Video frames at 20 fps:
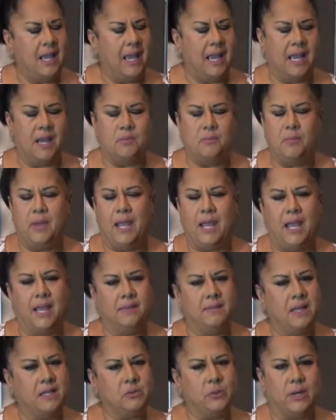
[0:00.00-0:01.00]
And
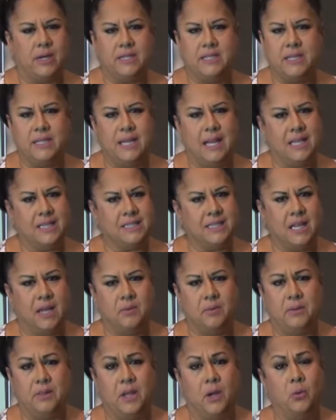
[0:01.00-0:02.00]
man, that's what I did last
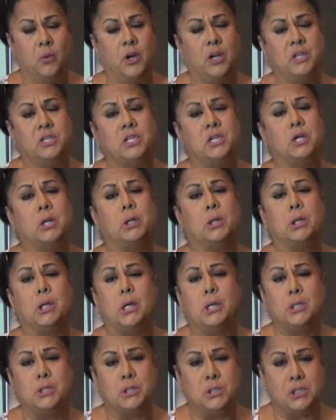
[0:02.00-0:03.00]
time, and they were
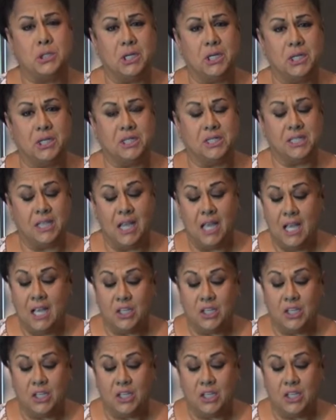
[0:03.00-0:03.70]
delicious.